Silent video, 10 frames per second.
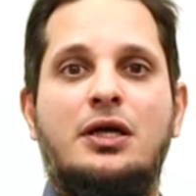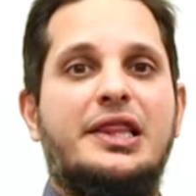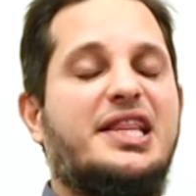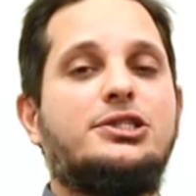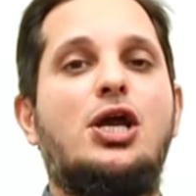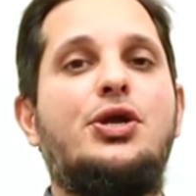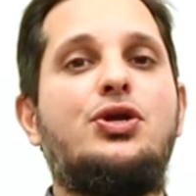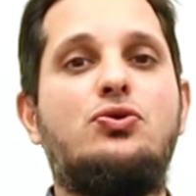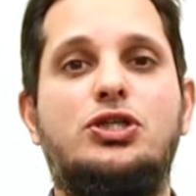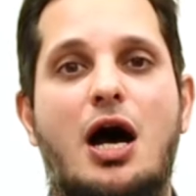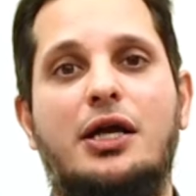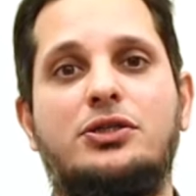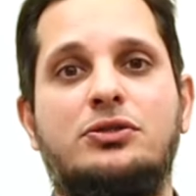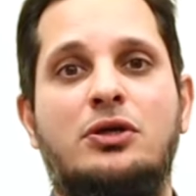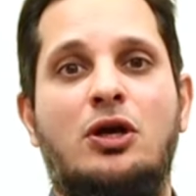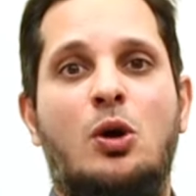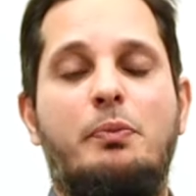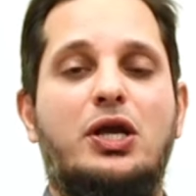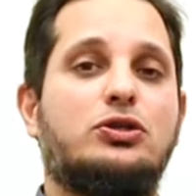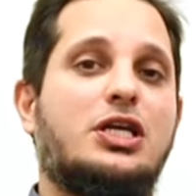That's huge, guys.
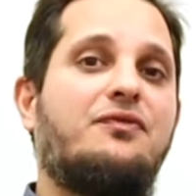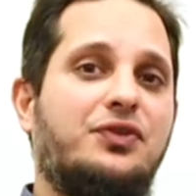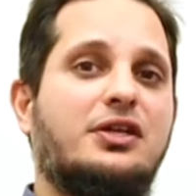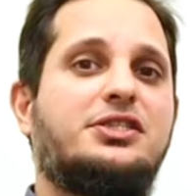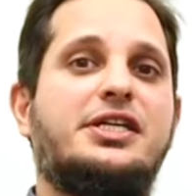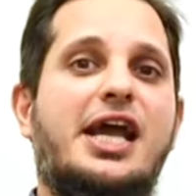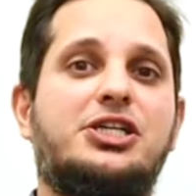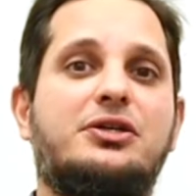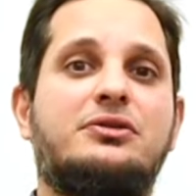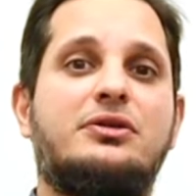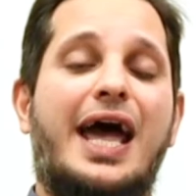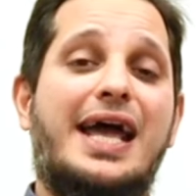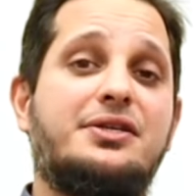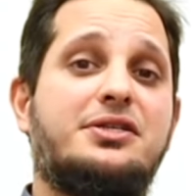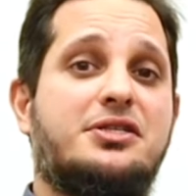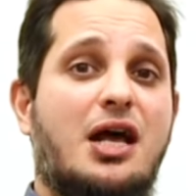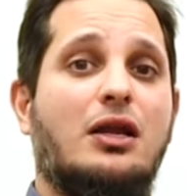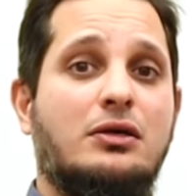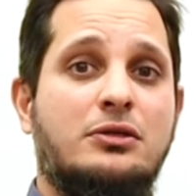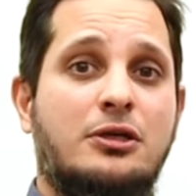Because if the listing agent and the
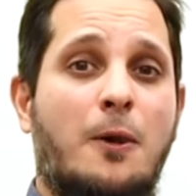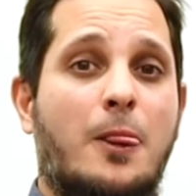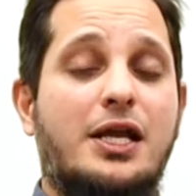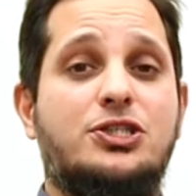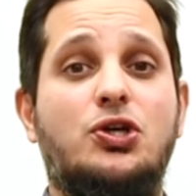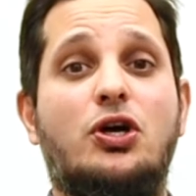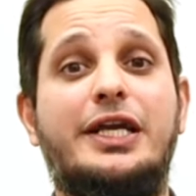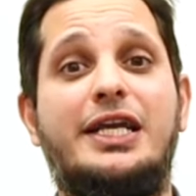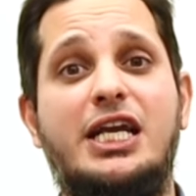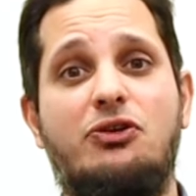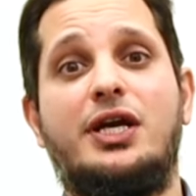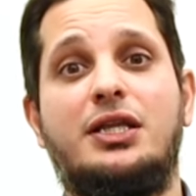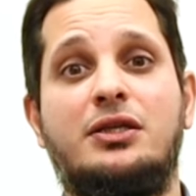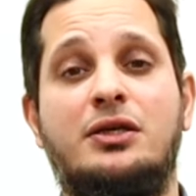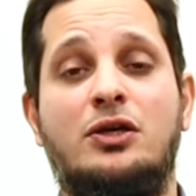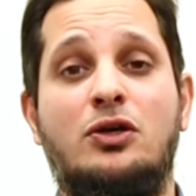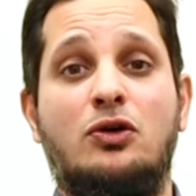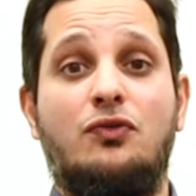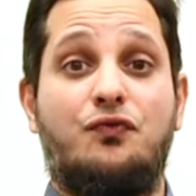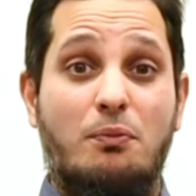seller is going to hear it
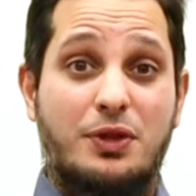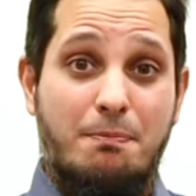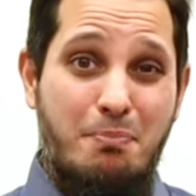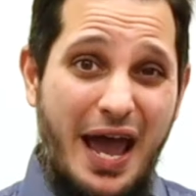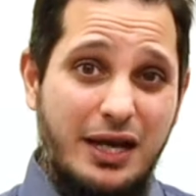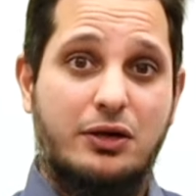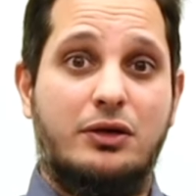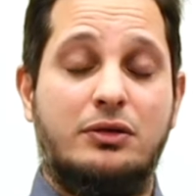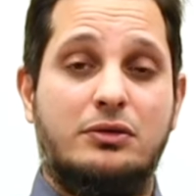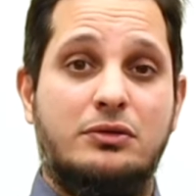from the banker,